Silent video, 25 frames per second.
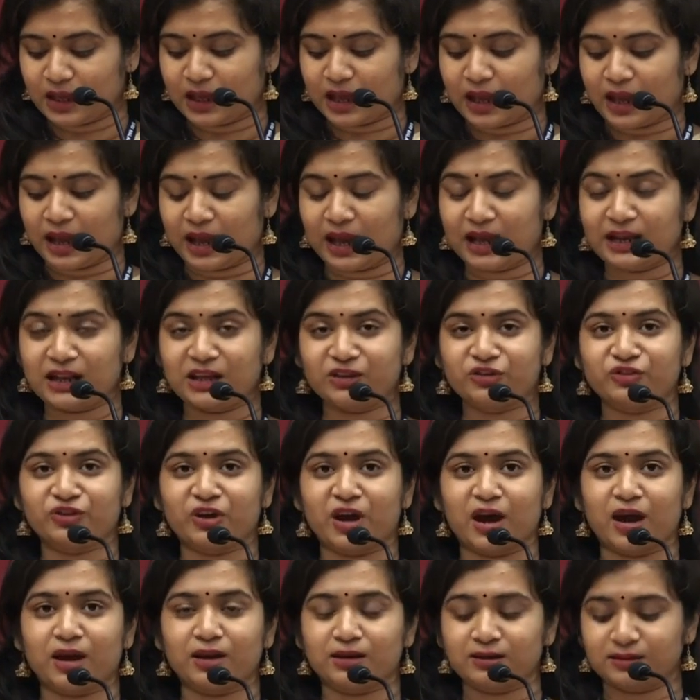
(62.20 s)
Head H
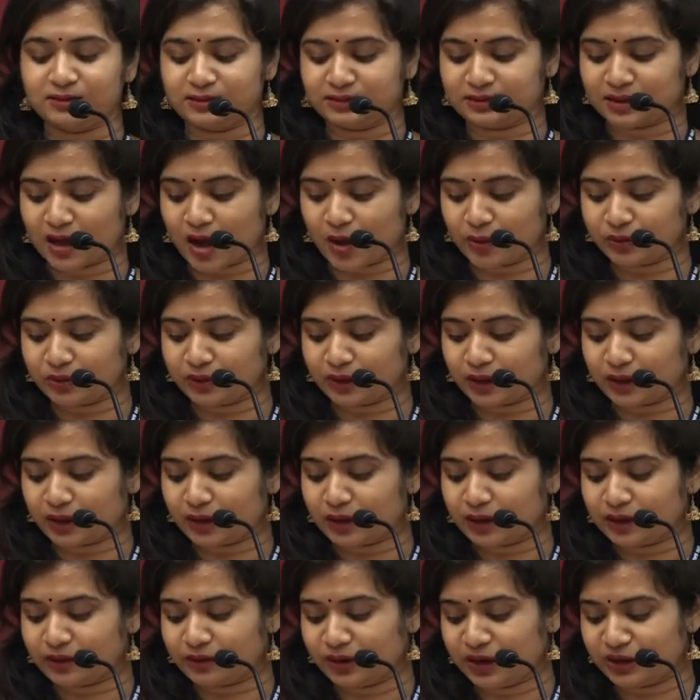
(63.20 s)
R South
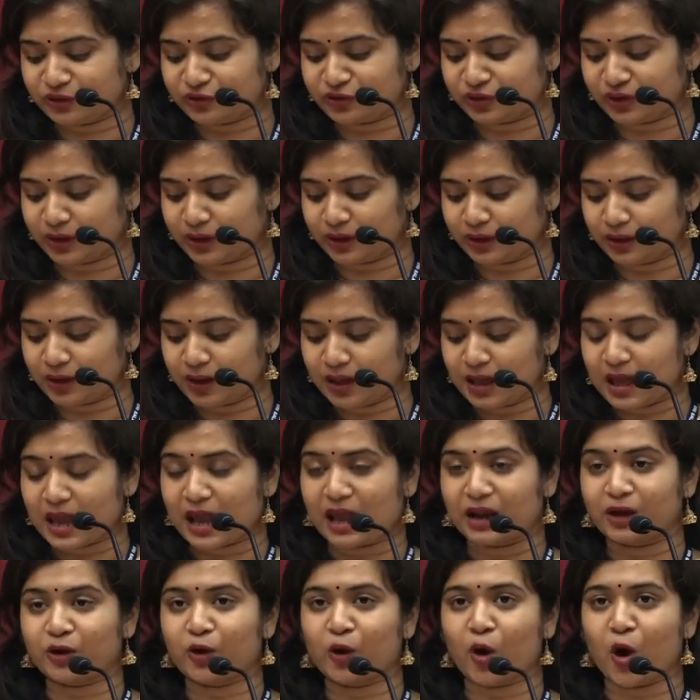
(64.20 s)
Region
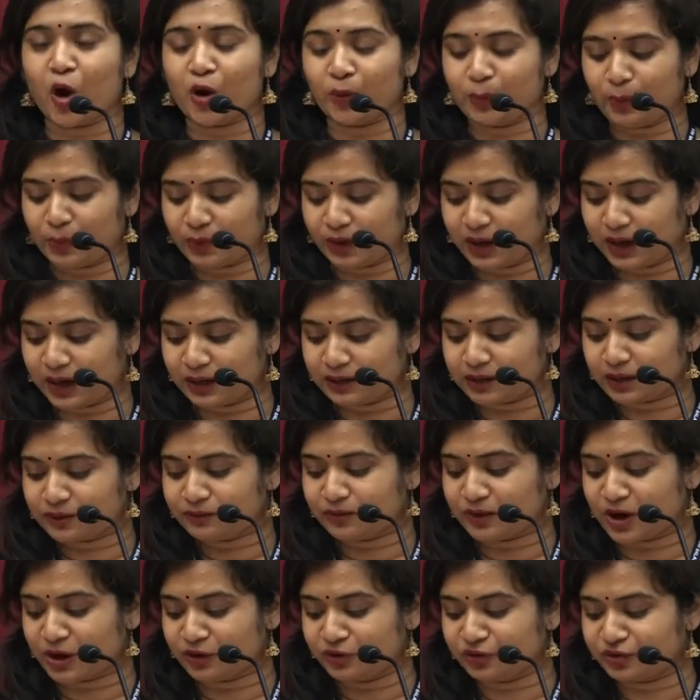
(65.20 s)
and Corporate
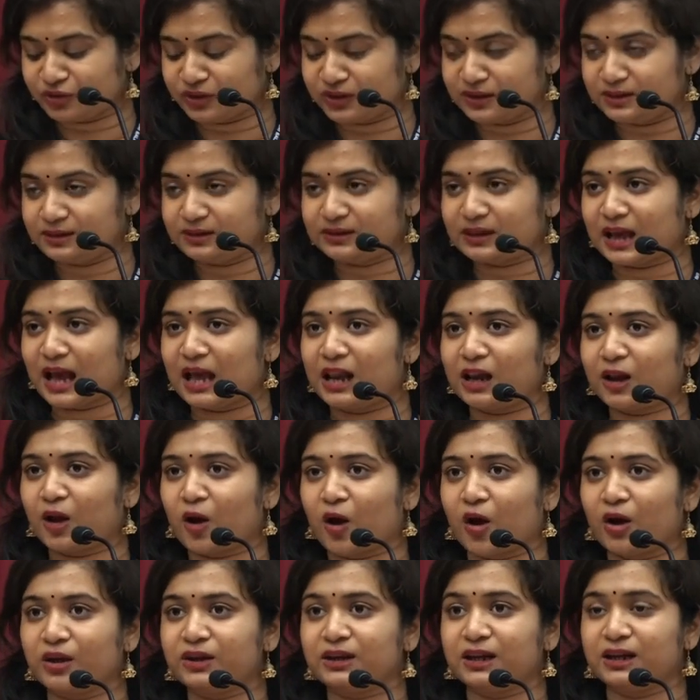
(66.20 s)
Functions,
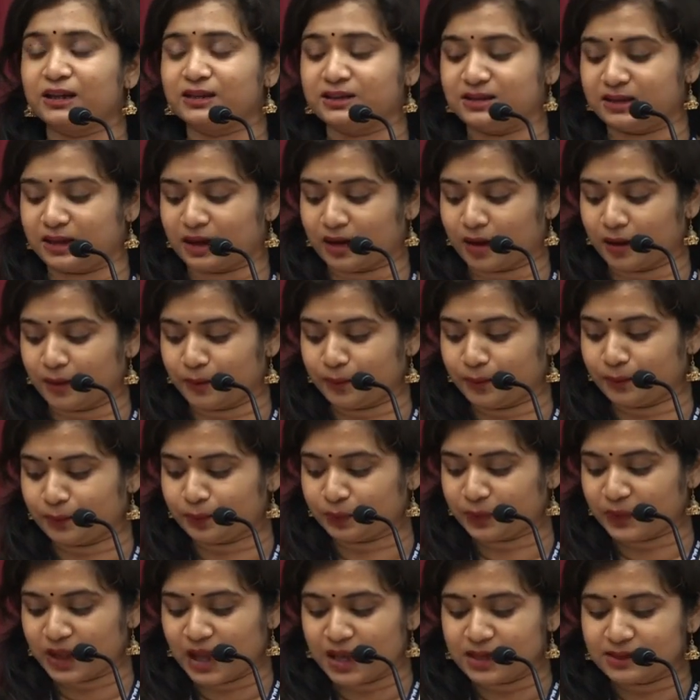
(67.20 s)
Alcon India,
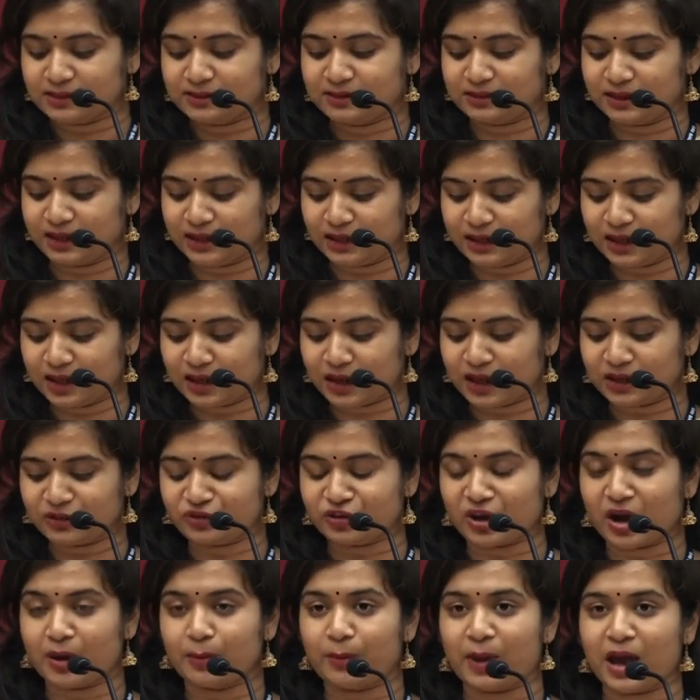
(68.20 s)
Senior H
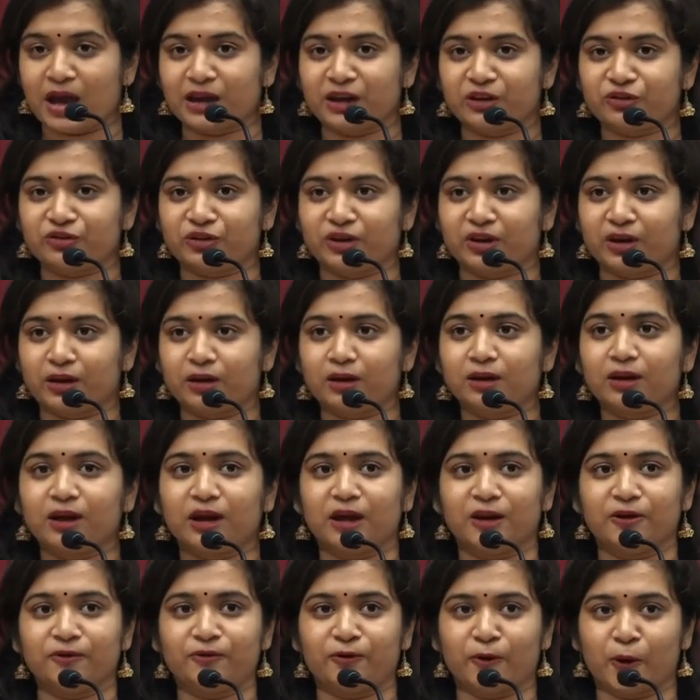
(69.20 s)
R Manager,
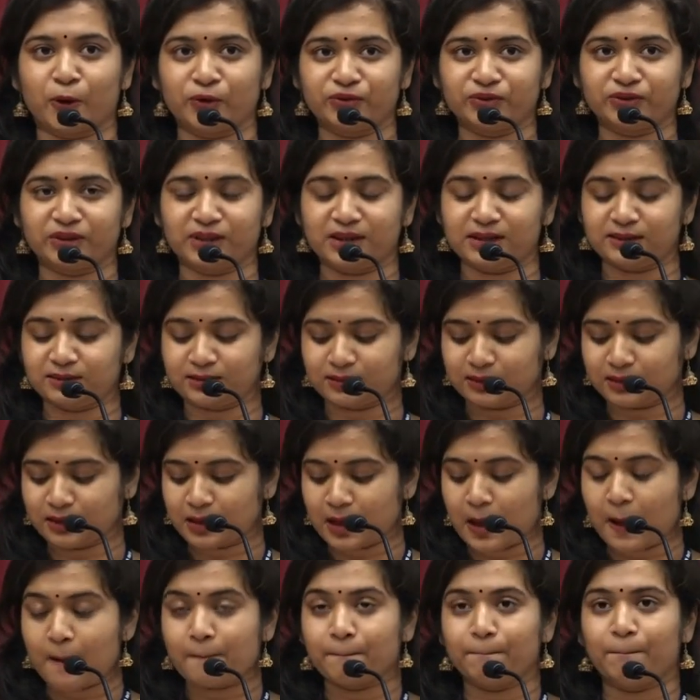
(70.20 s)
Infosys,
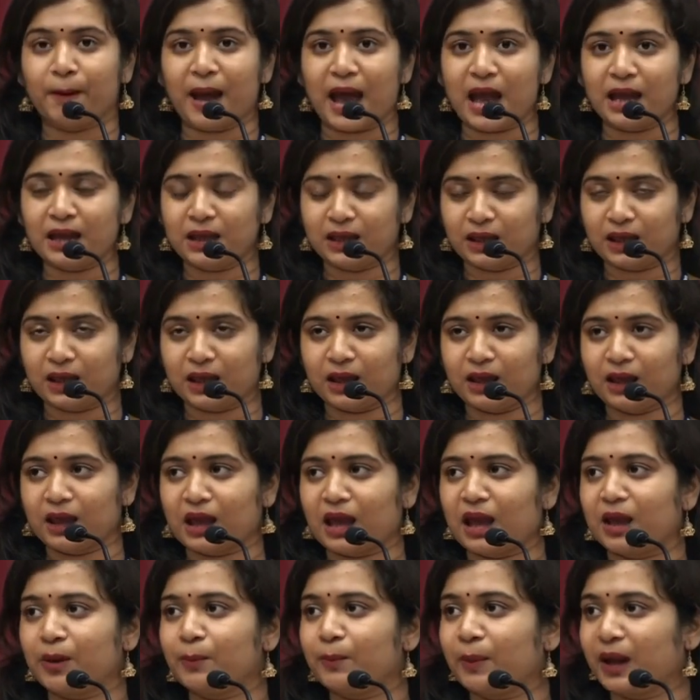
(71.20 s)
Banking,
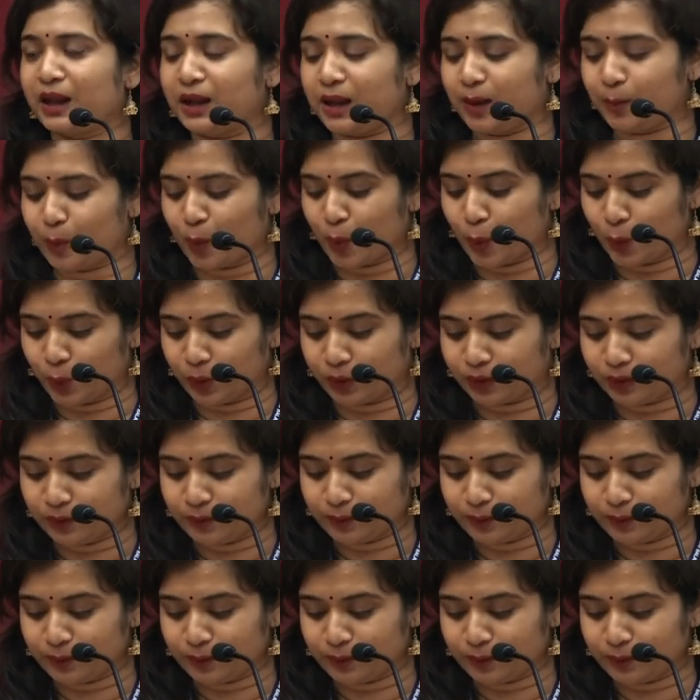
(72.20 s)
and many more.